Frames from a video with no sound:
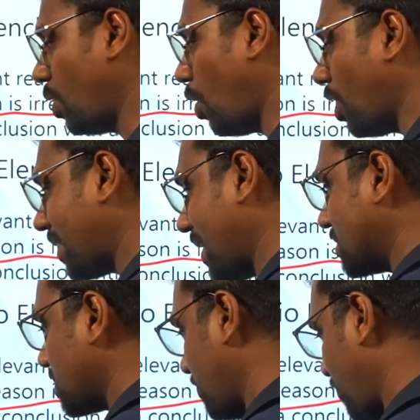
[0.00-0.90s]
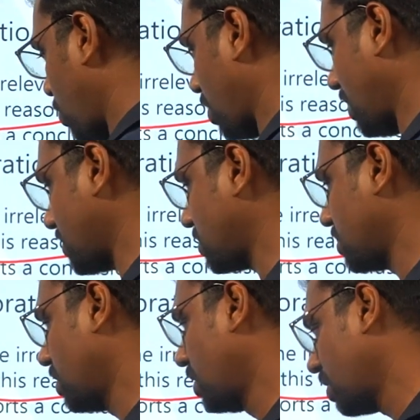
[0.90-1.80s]
all cats have 4 legs,
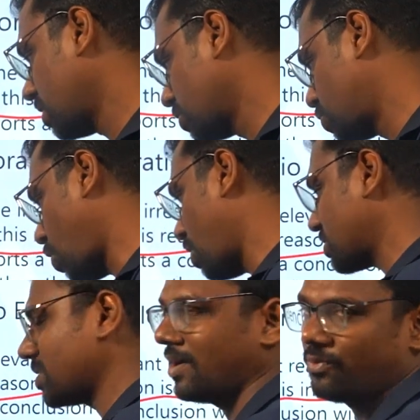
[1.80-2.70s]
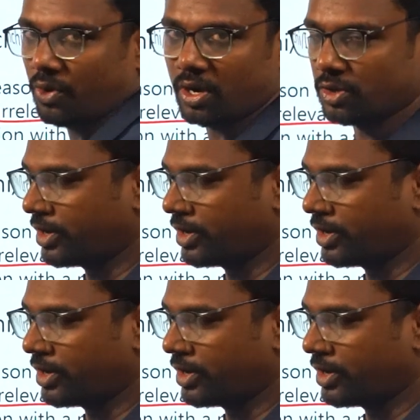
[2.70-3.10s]
dogs have 4 legs.